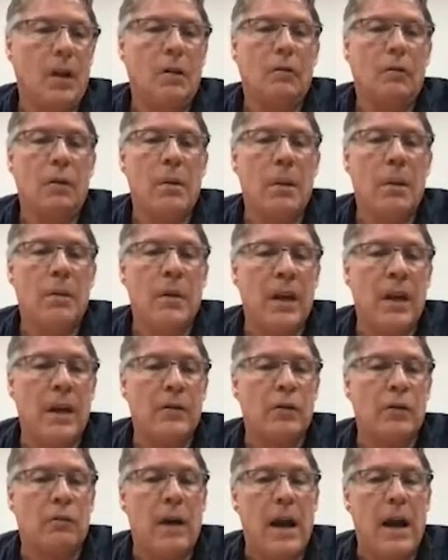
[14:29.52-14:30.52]
Remember that
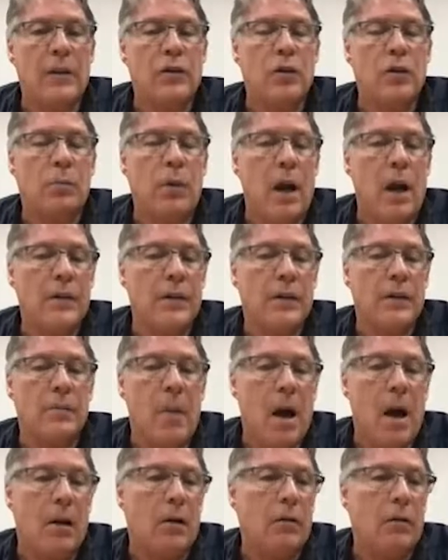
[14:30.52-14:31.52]
as a rational process
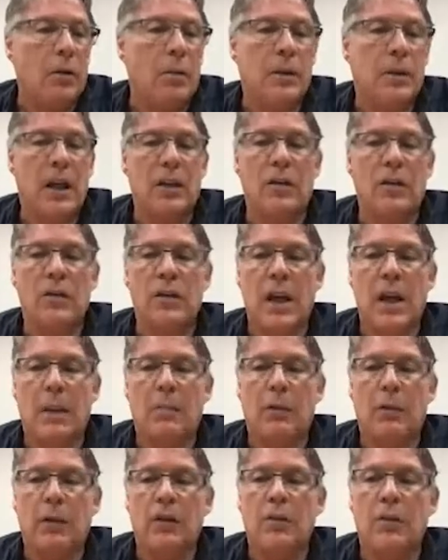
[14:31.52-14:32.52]
model, the mutation
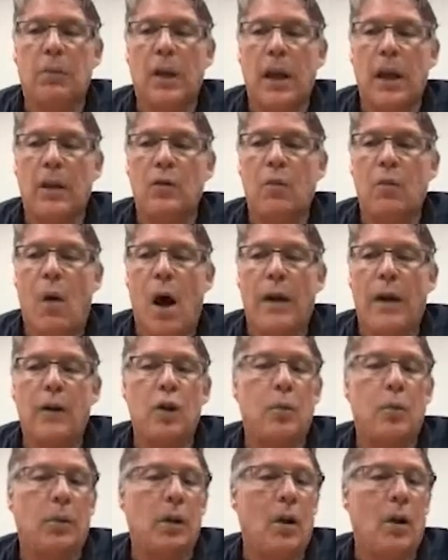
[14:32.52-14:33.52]
sampler explains why
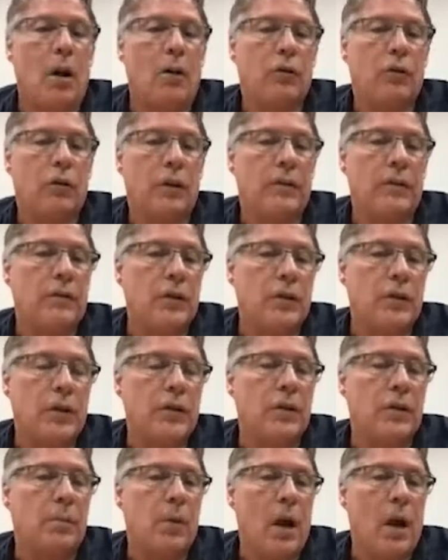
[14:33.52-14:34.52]
human causal
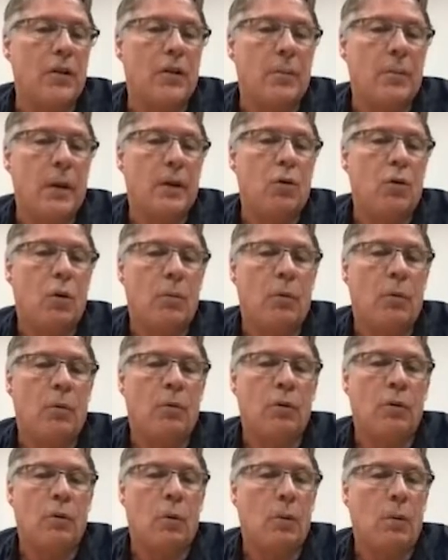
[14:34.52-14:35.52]
inferences approximate normal
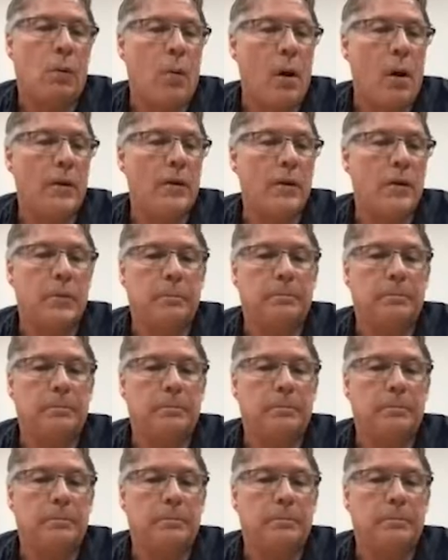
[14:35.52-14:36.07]
ones.